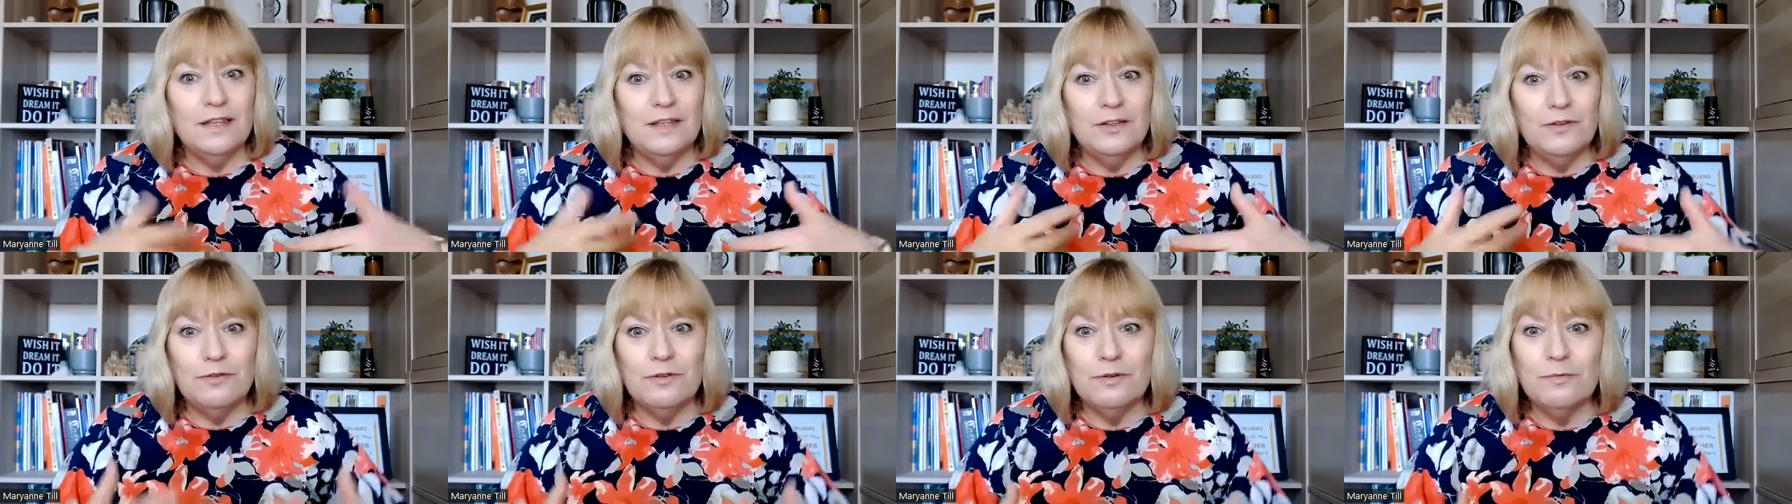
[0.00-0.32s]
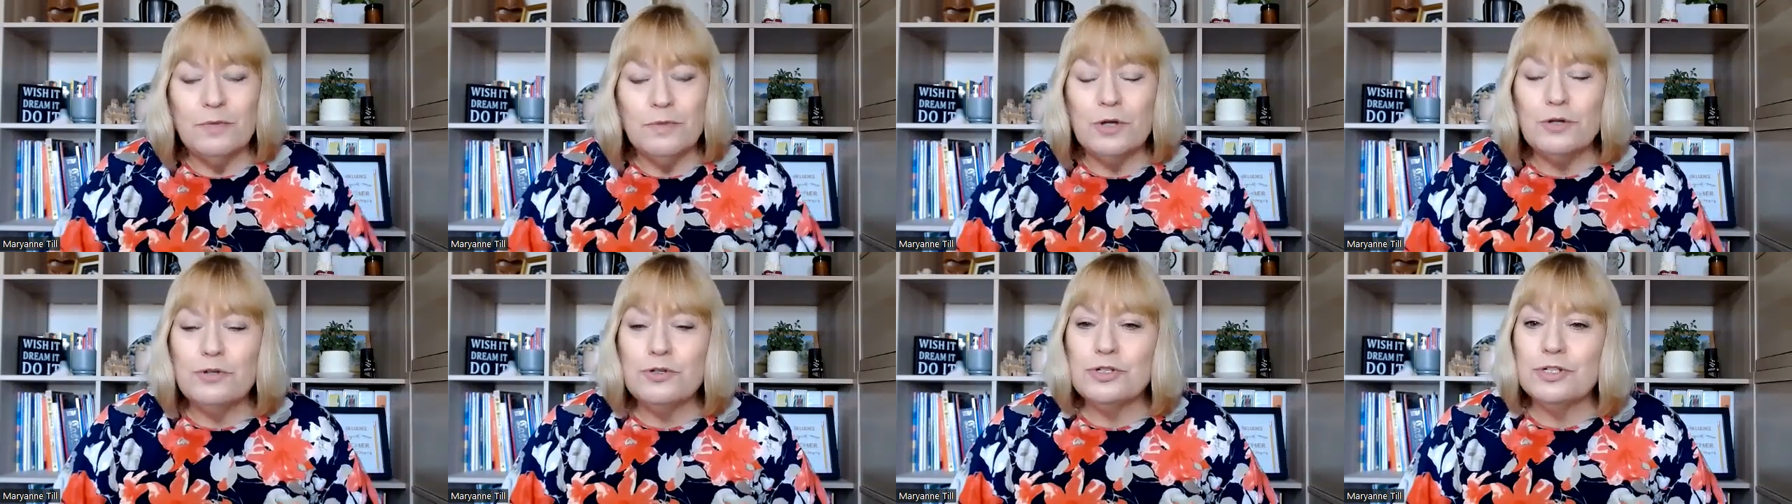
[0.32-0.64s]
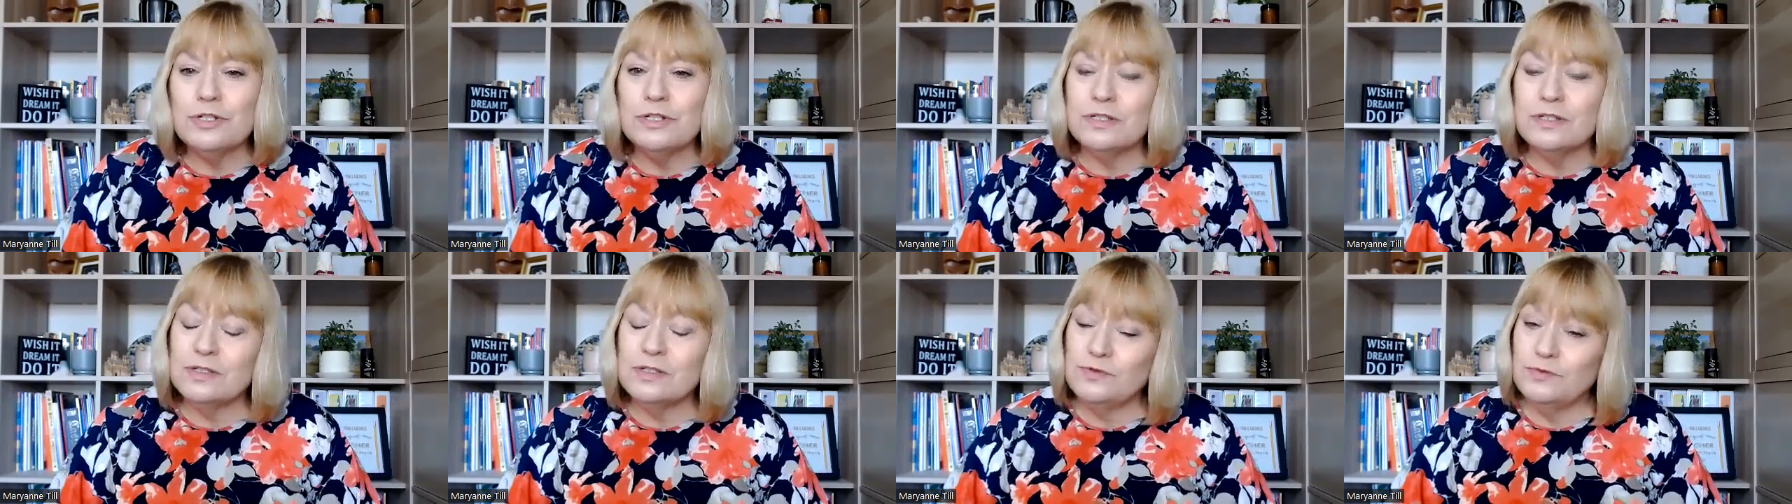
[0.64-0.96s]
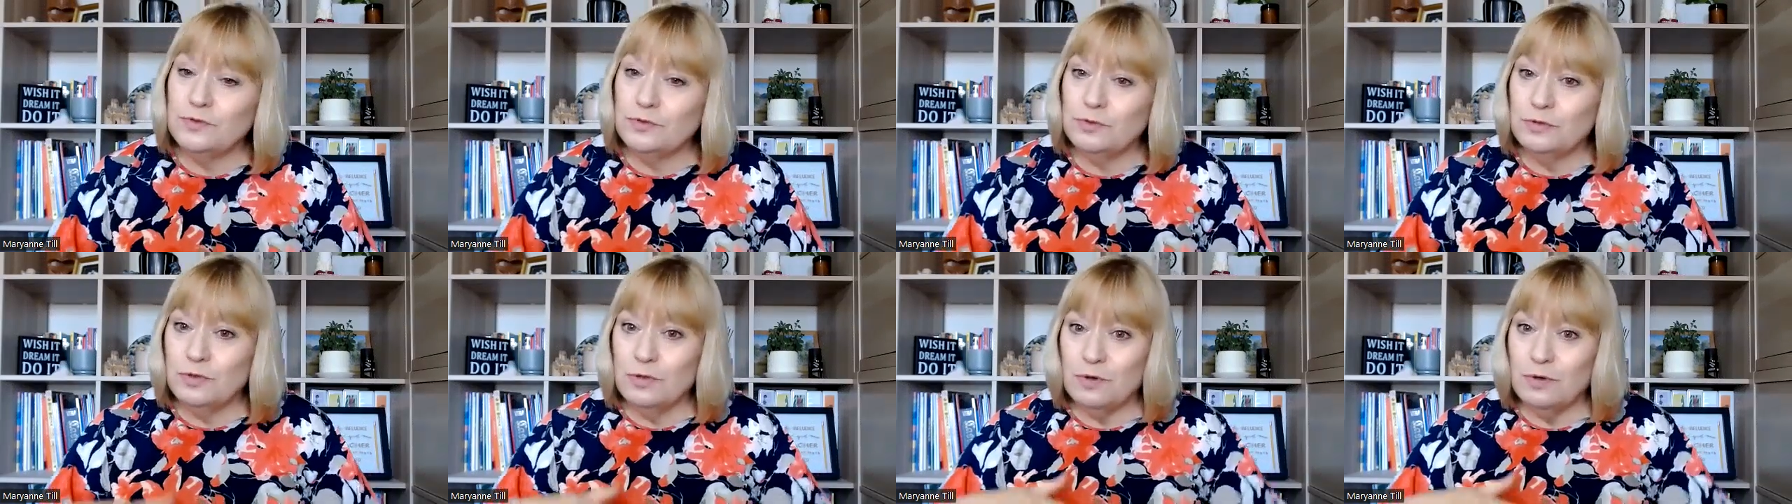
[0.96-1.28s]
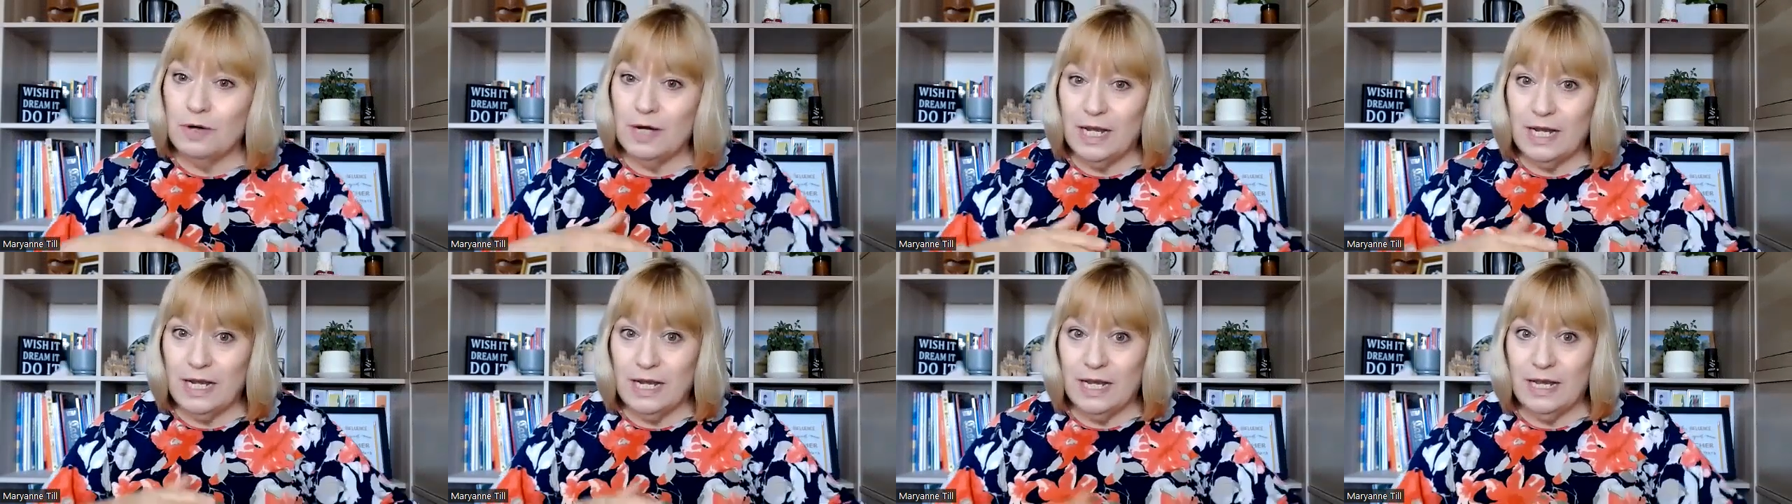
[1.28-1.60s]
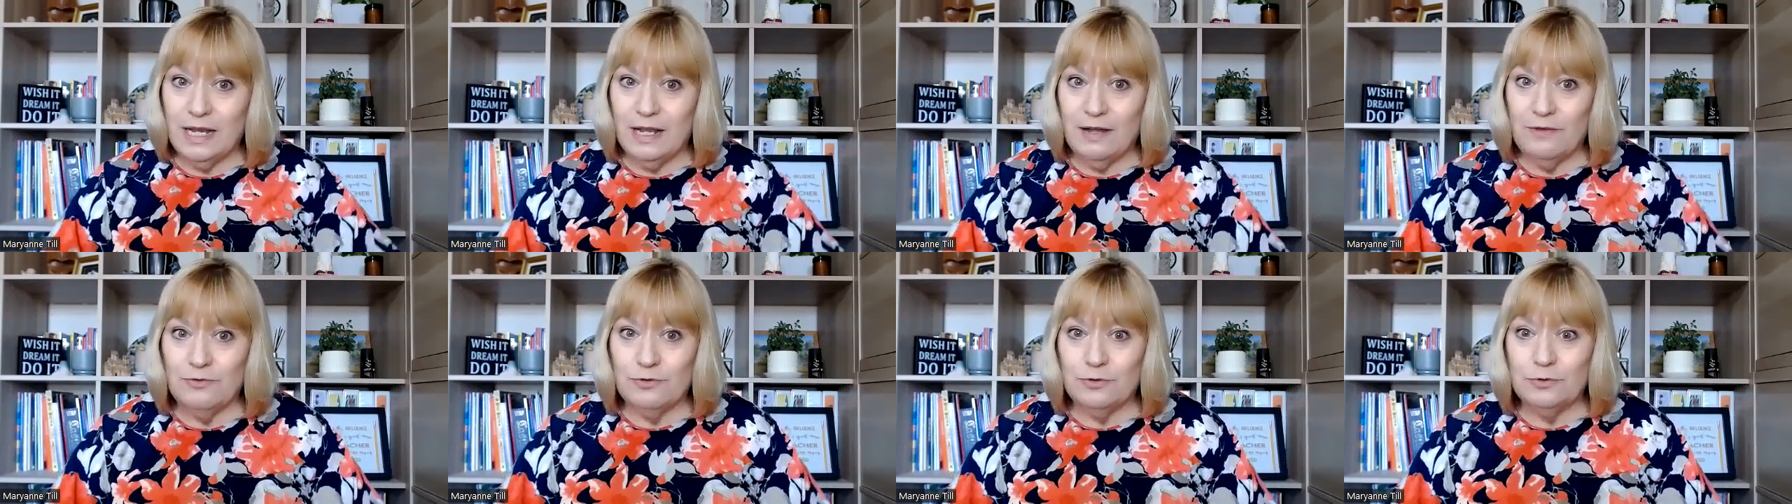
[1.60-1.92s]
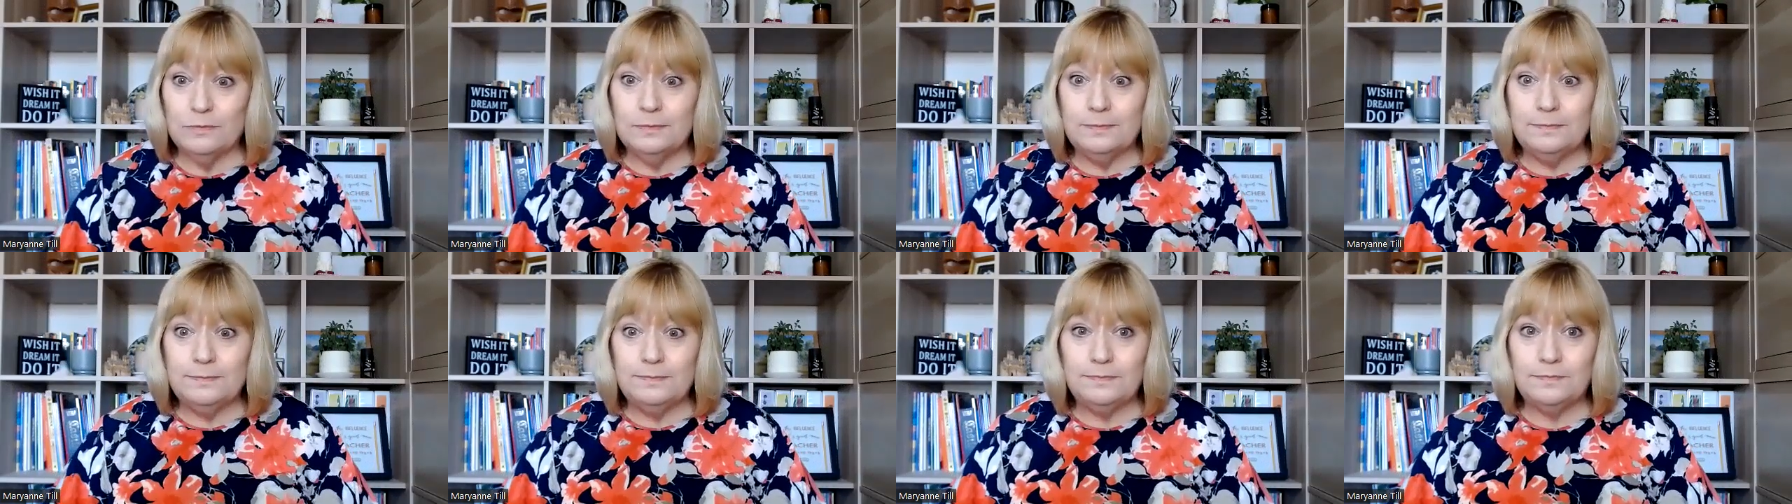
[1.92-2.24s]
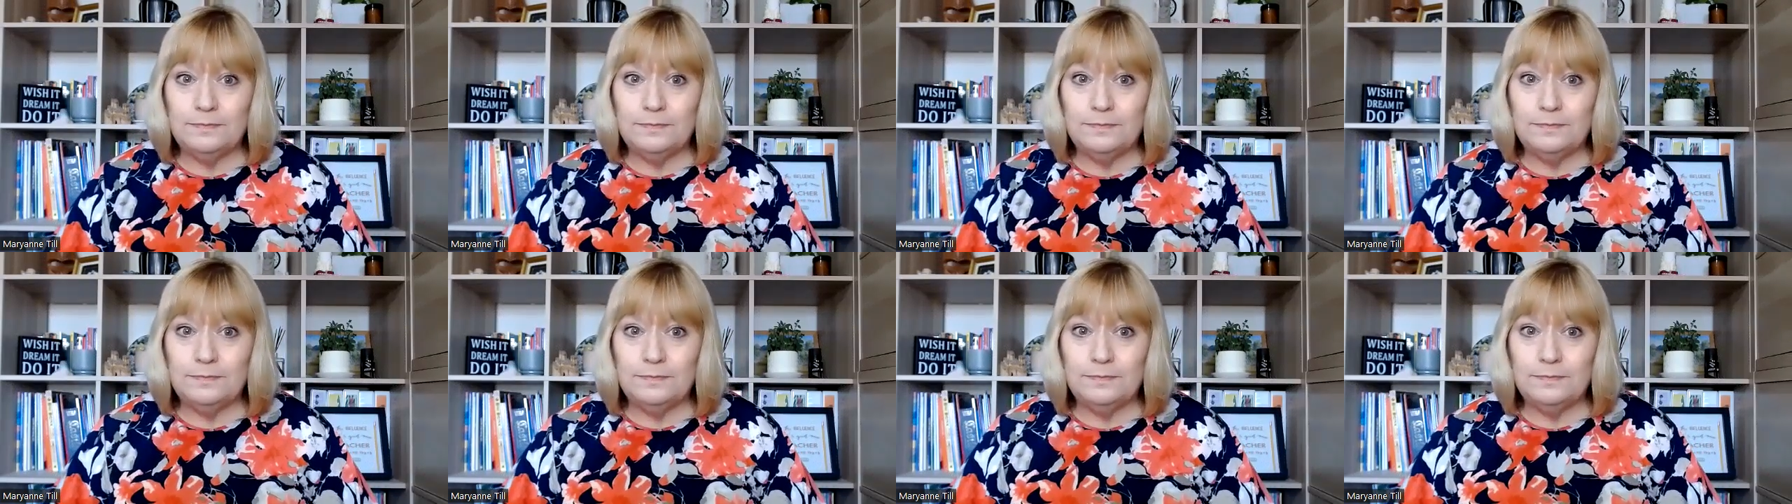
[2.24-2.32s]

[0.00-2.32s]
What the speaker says: your emotions feel quite level.